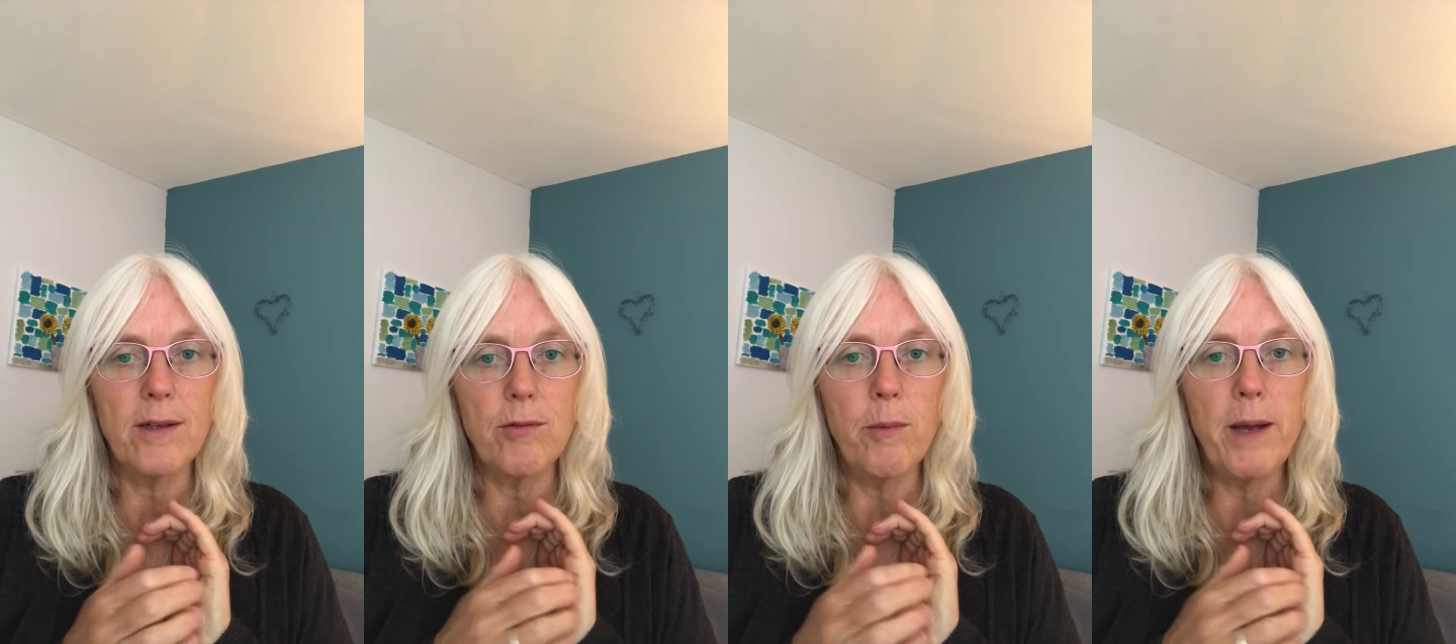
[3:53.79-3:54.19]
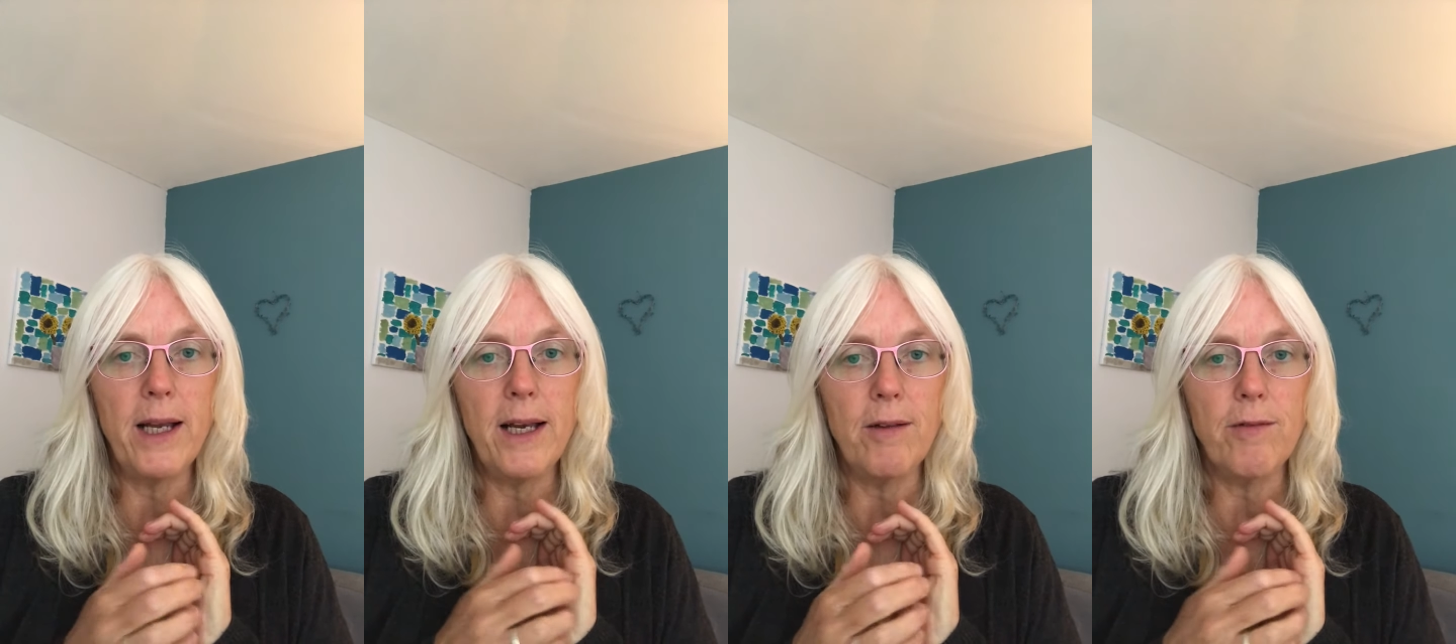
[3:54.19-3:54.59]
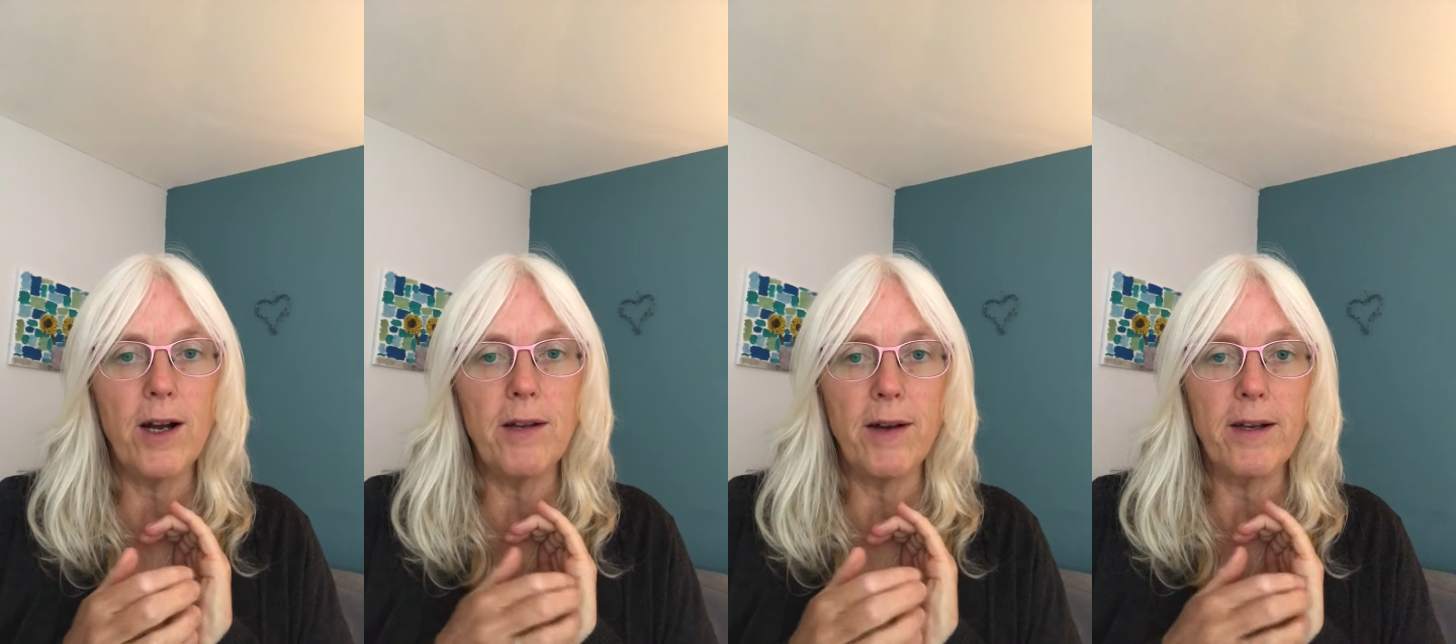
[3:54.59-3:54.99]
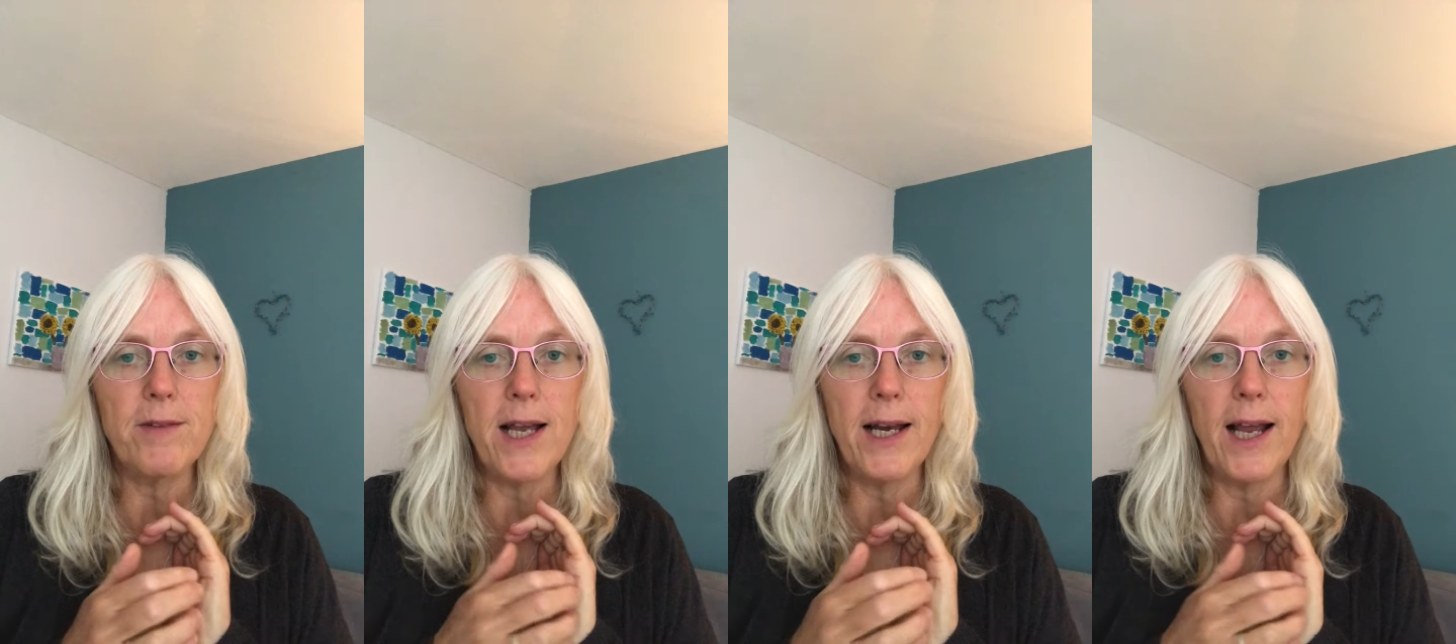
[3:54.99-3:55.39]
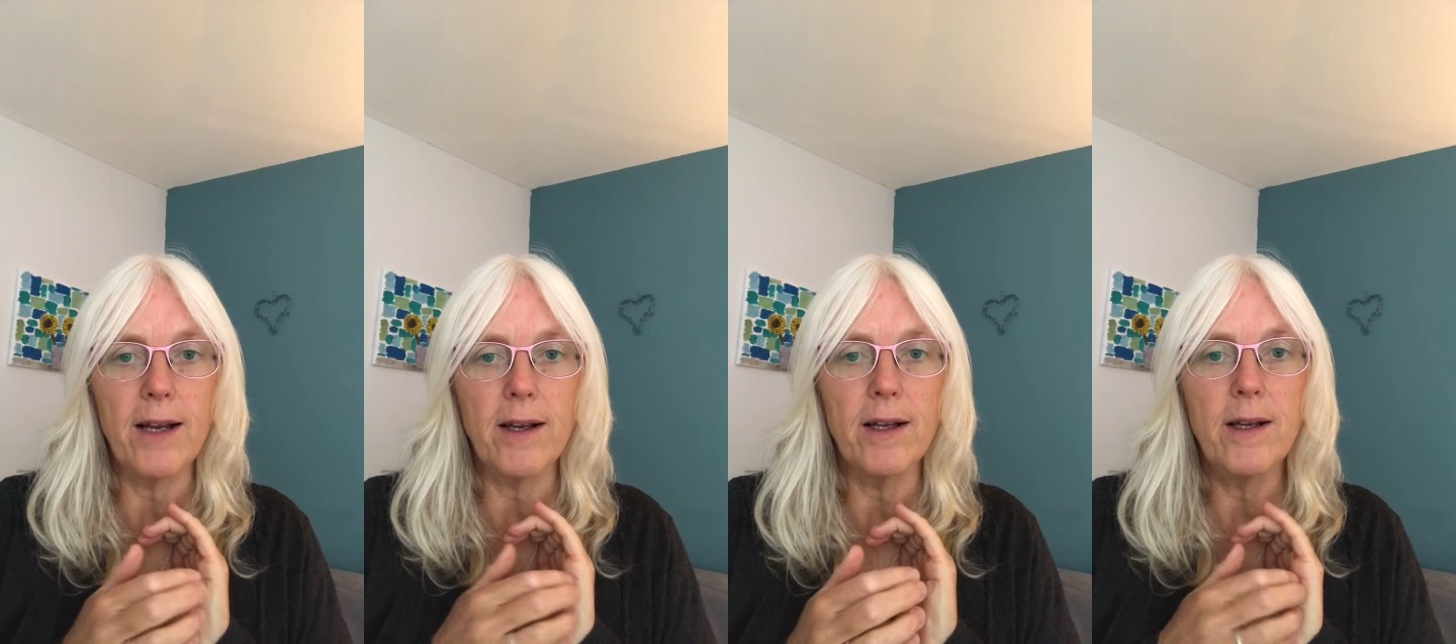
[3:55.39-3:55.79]
this remaining 5 out of 10
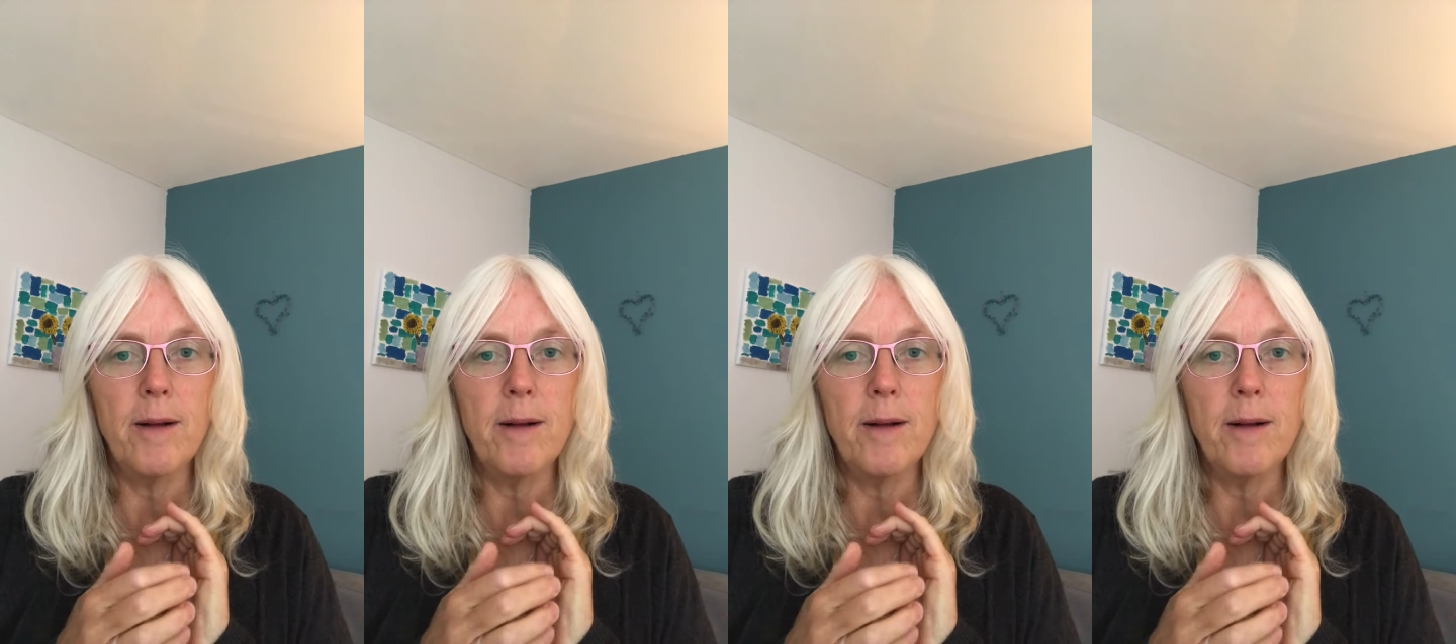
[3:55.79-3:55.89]
anger.